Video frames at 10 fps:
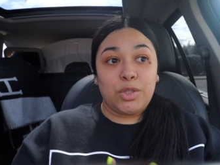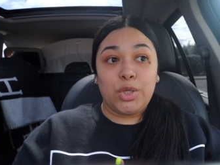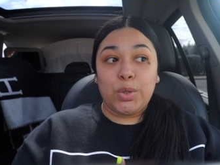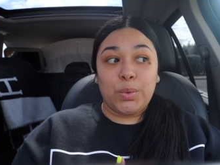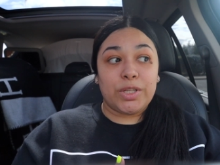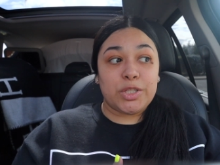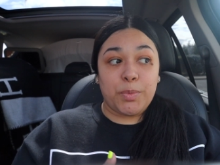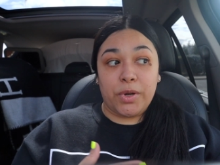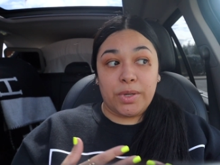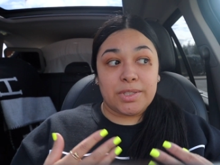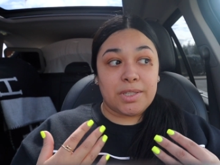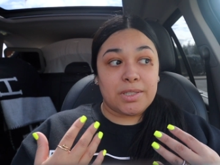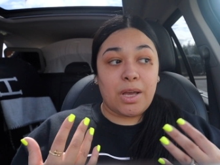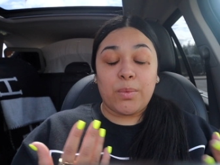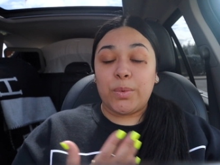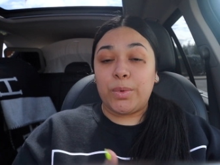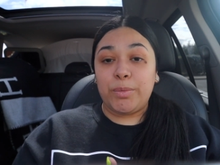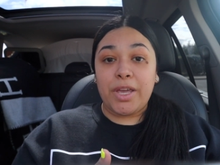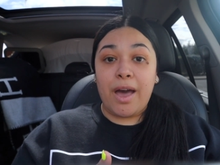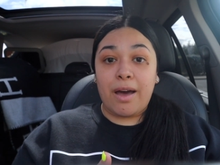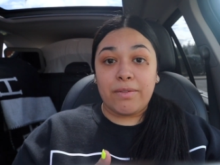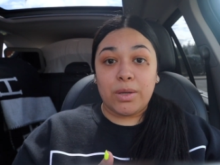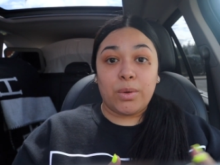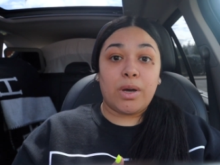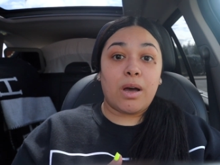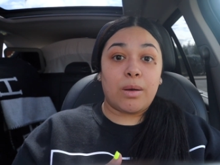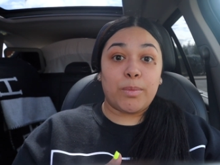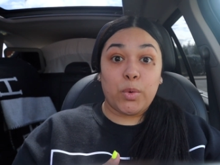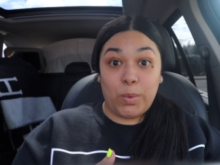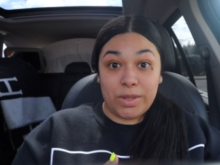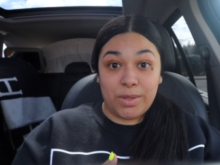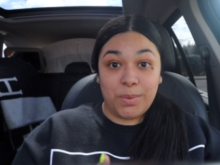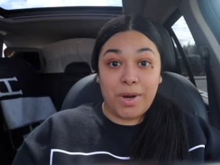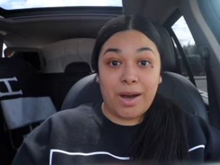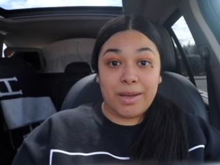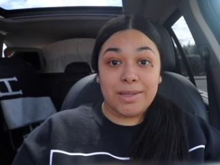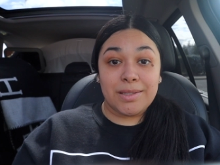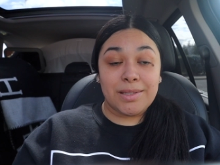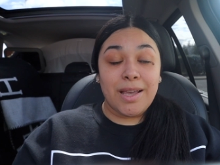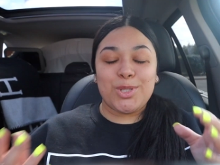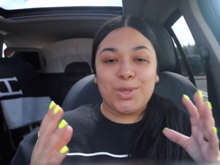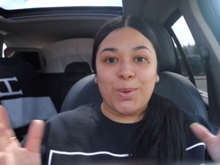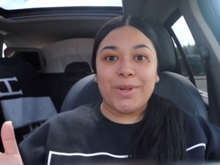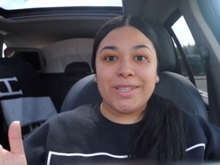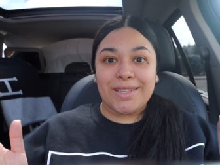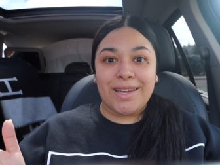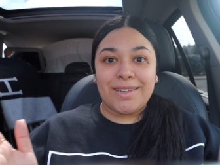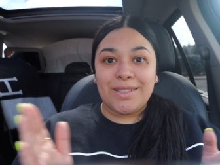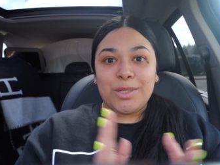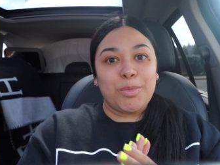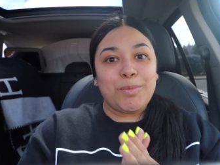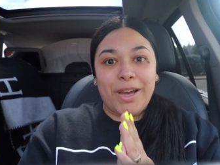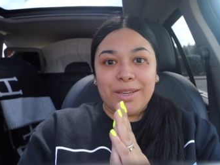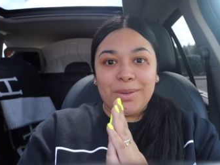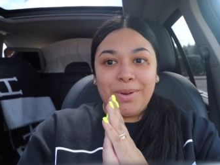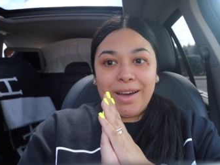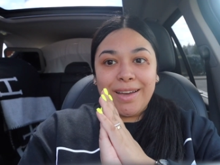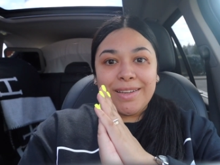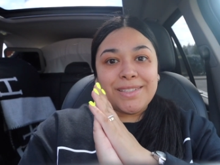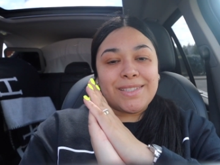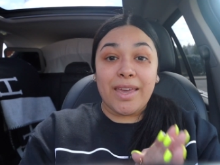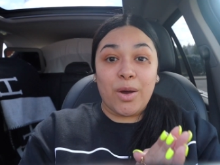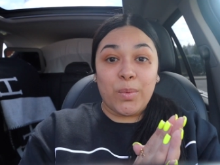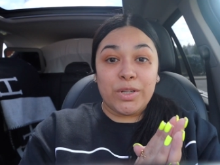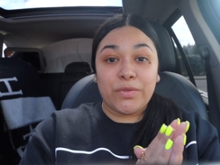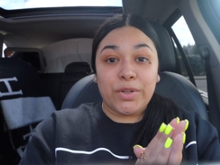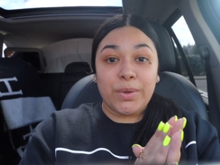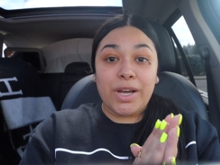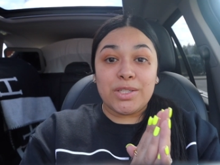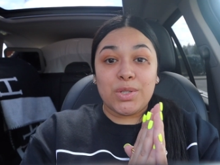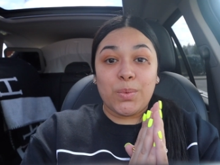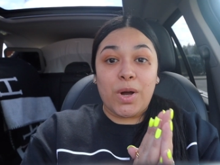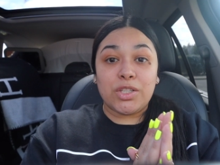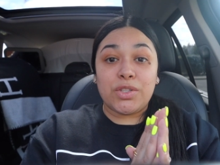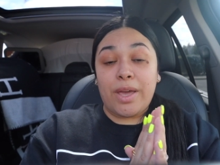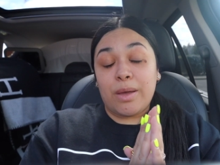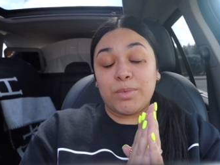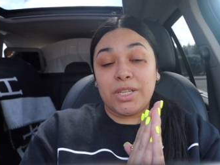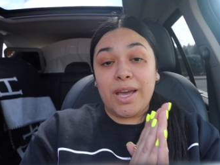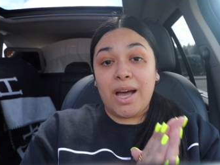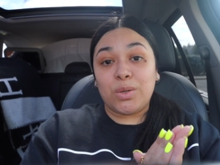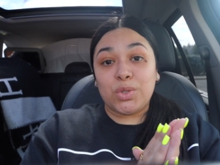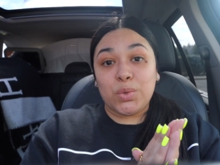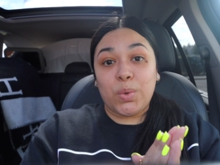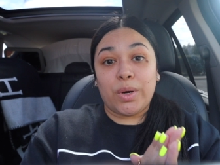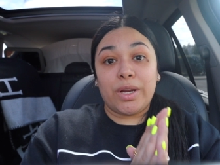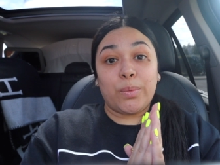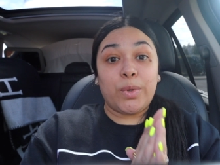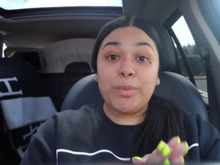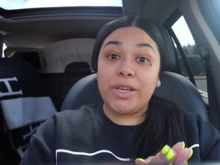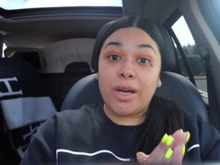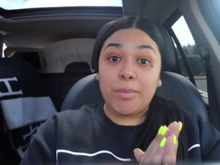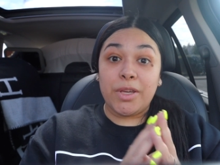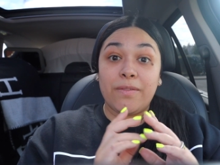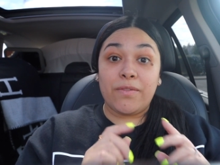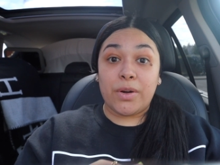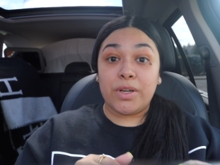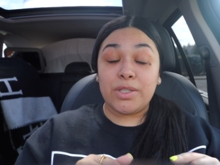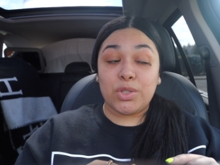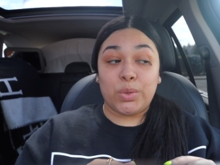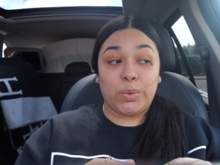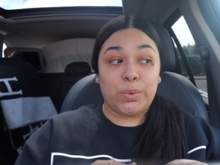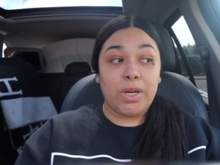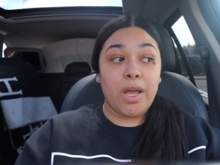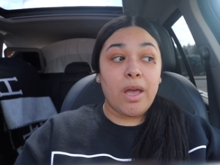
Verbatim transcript: new experiences that we will be having um, with you guys. So excited to be back, you guys. Can't wait for you guys to watch the empty house tour. It will be coming very soon.